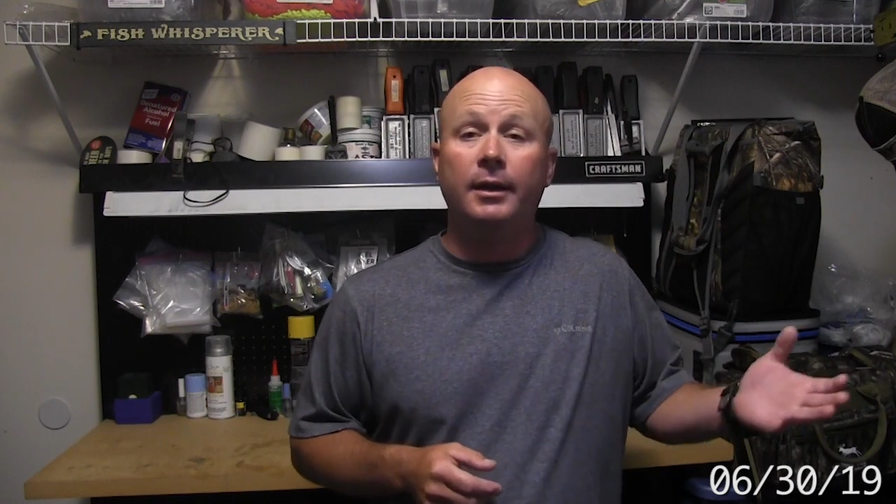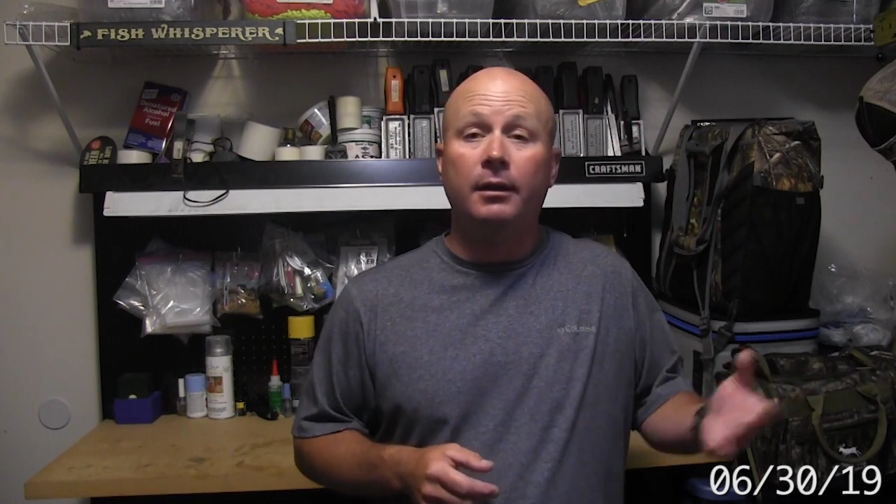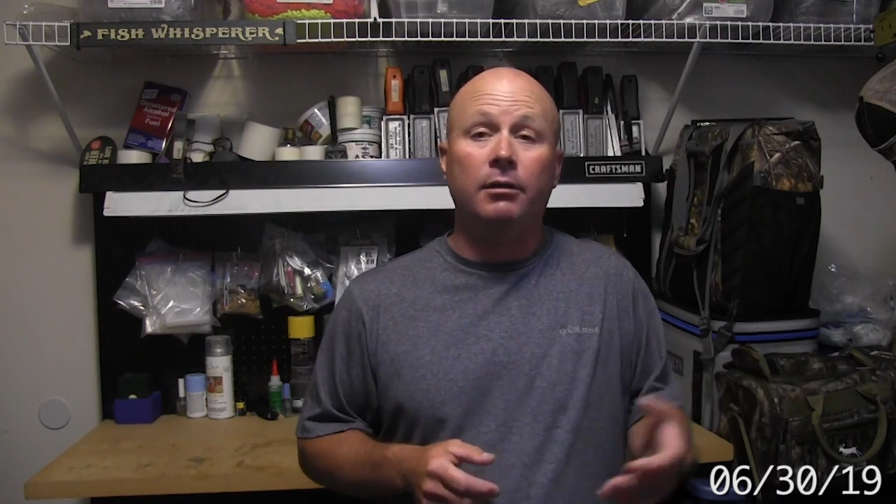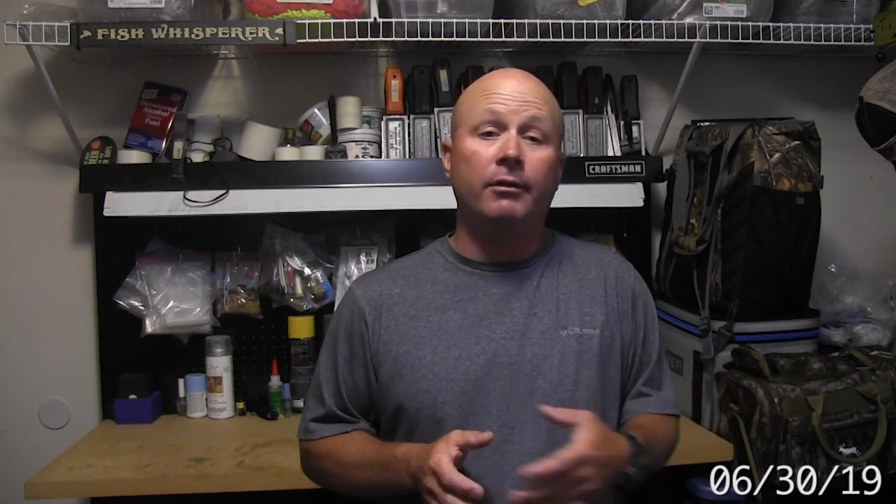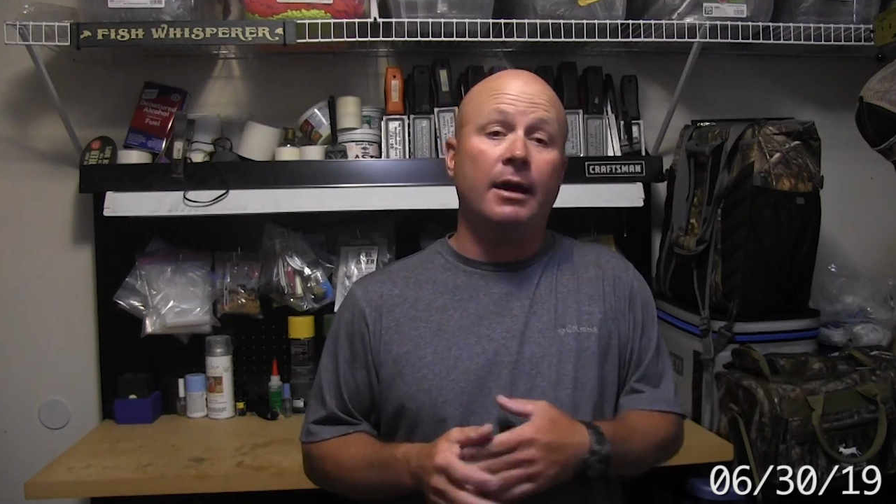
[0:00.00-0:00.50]
in
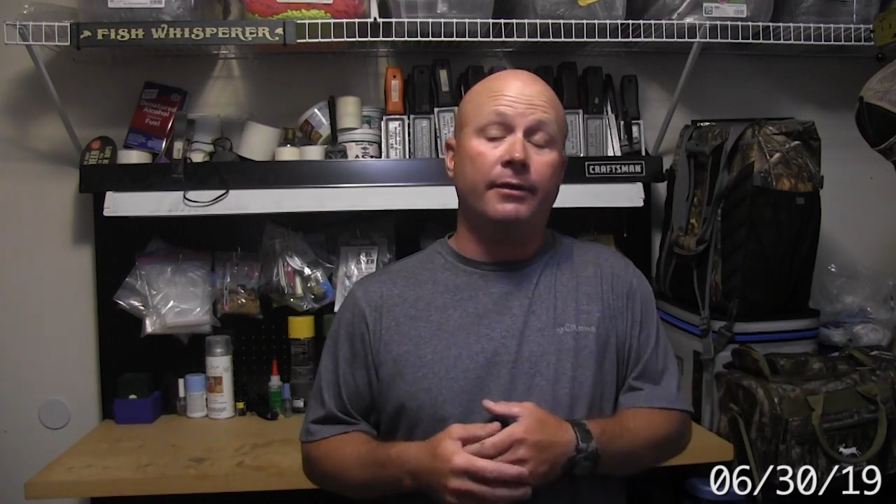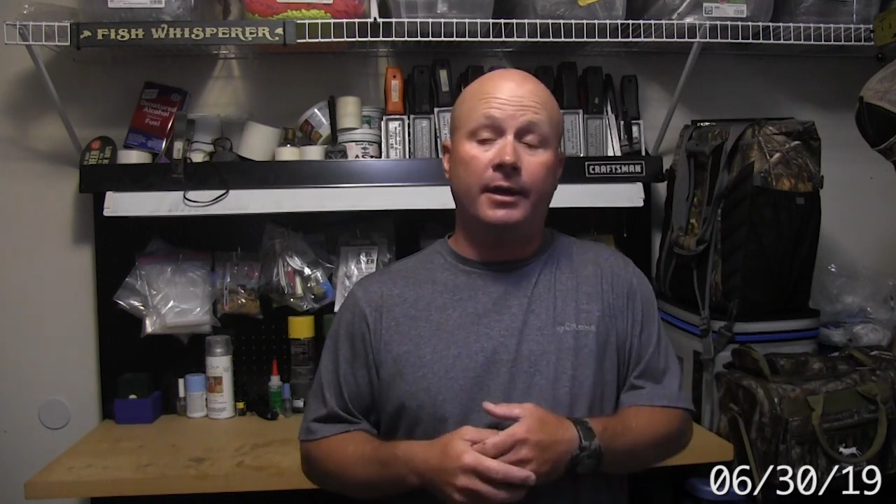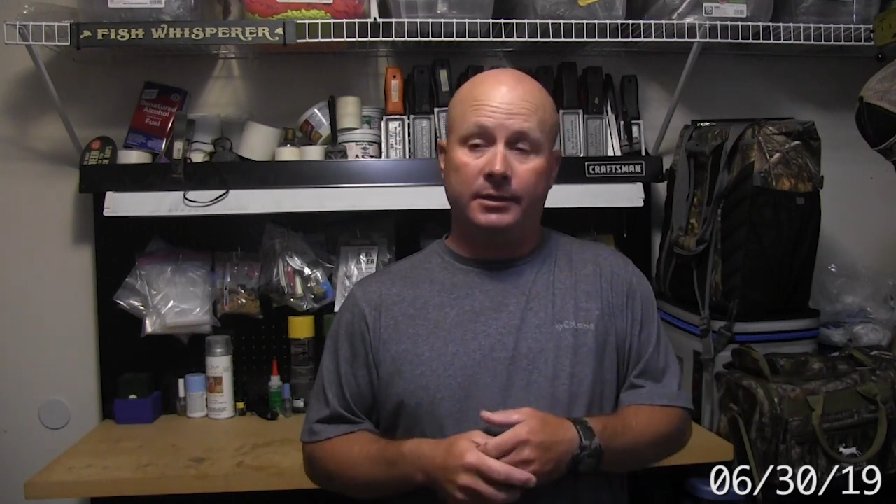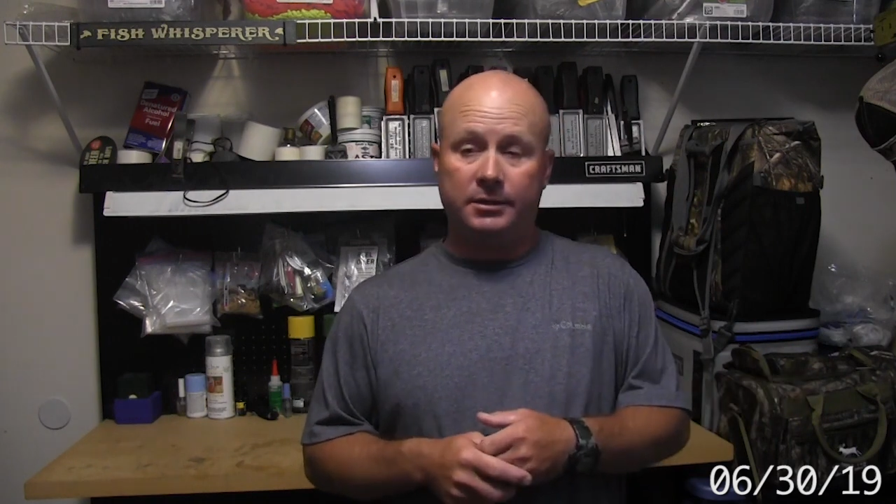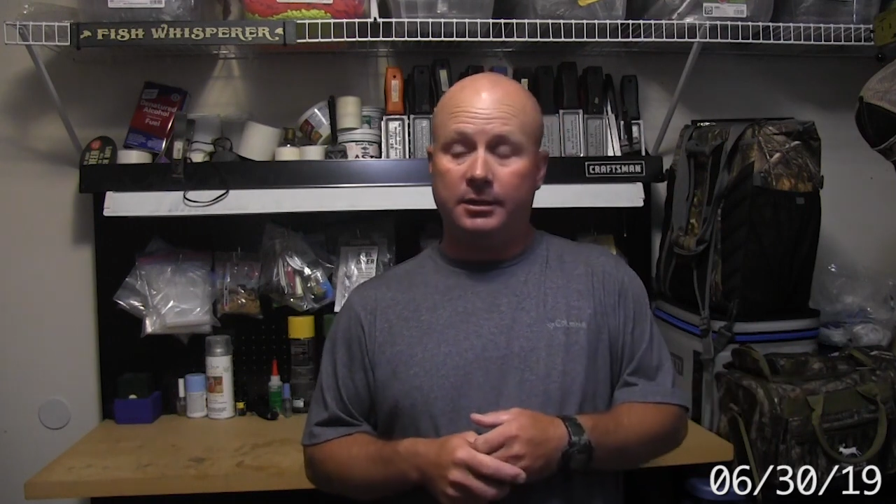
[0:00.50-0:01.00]
and around
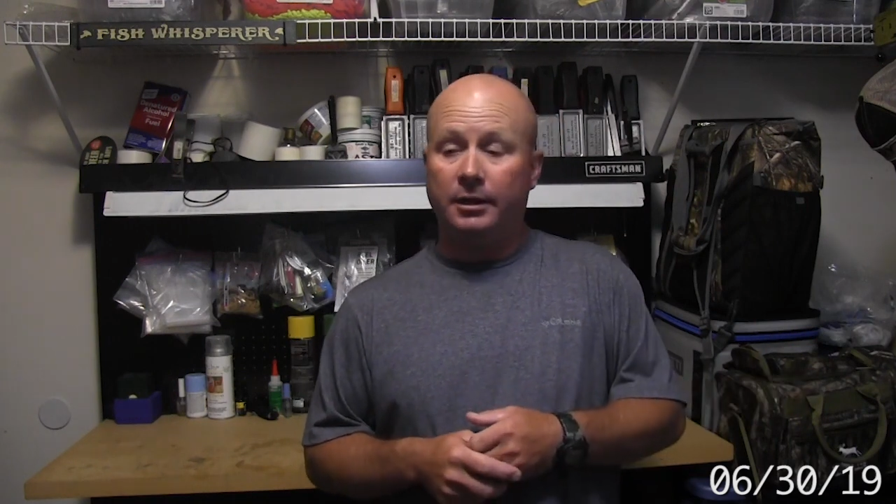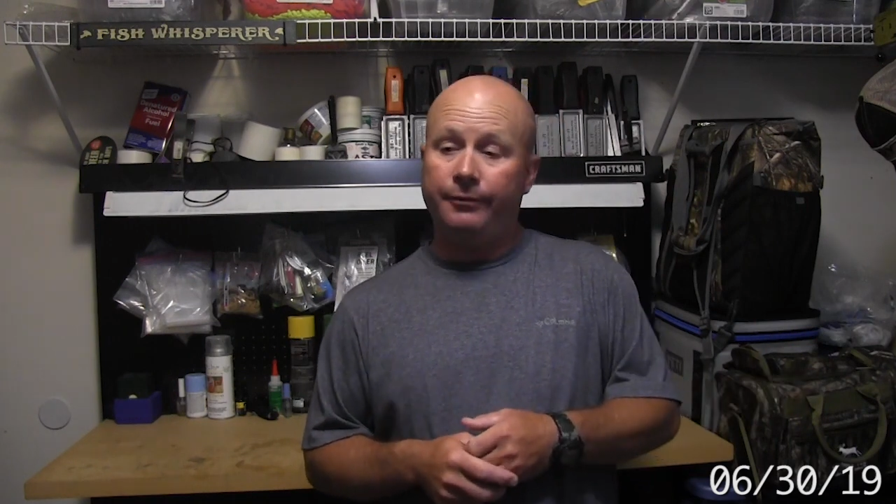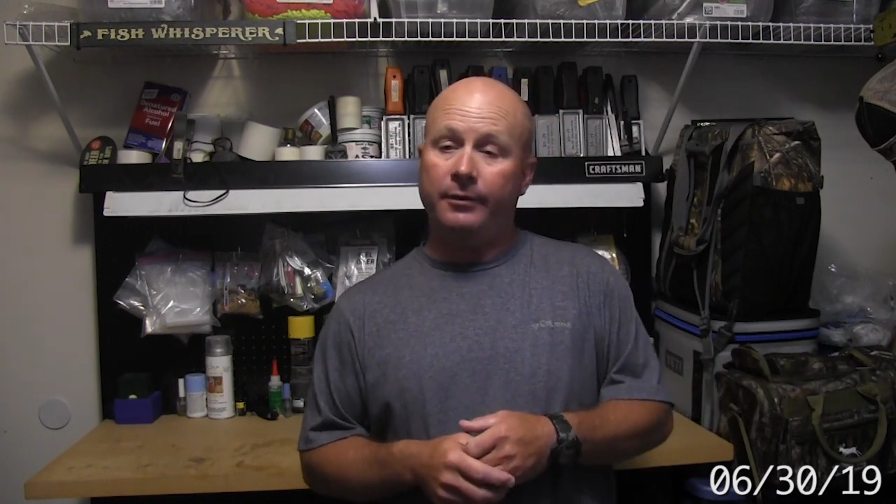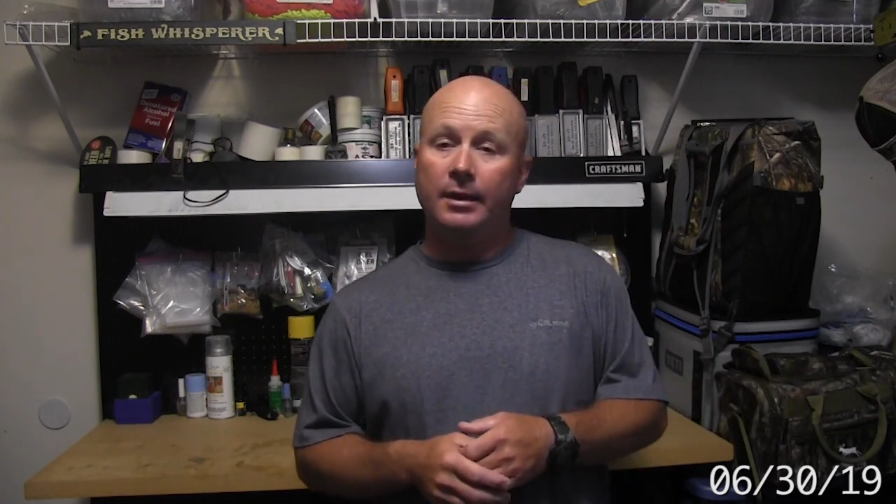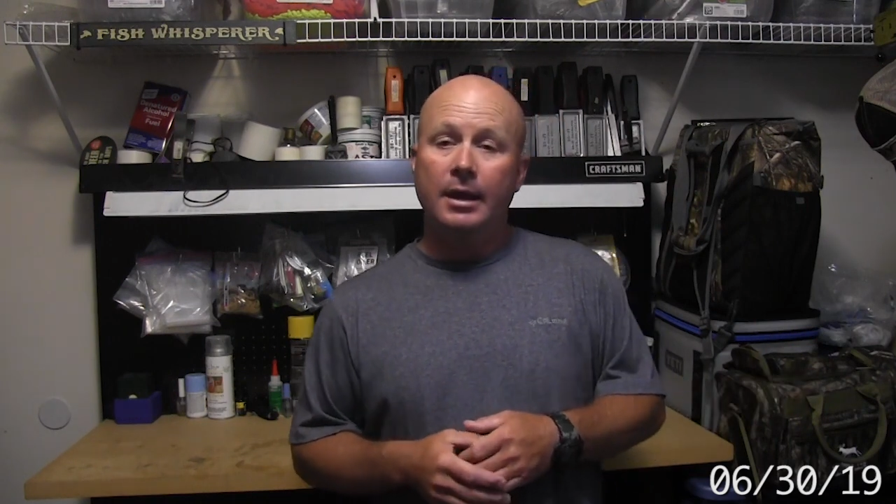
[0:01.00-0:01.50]
that stuff.